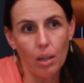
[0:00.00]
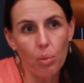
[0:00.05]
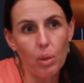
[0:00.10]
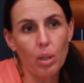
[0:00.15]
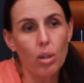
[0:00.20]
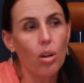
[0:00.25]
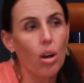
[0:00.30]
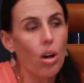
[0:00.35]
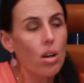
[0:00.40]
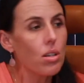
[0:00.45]
We
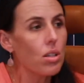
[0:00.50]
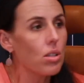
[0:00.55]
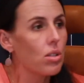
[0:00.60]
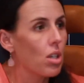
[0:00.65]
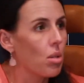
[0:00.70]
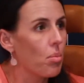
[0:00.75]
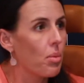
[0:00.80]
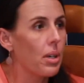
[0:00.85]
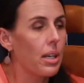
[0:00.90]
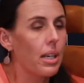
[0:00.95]
can't
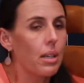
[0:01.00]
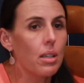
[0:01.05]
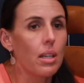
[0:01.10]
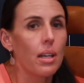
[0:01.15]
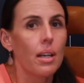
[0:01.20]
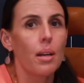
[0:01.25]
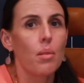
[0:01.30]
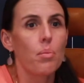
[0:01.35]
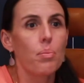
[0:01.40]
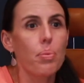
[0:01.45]
determine it
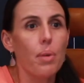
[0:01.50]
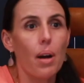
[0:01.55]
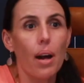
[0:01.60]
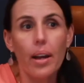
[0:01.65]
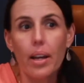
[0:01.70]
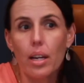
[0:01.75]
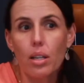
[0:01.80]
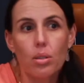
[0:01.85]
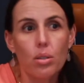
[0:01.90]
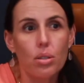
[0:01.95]

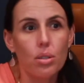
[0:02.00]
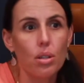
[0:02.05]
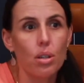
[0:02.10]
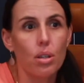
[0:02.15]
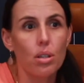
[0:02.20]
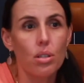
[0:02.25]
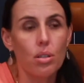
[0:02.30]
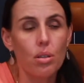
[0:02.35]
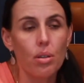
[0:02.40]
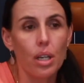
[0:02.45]
prior to
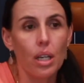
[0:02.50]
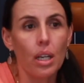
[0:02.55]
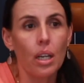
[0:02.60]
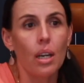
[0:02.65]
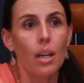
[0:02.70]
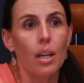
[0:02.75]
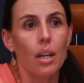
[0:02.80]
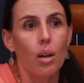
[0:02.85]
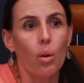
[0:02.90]
surgery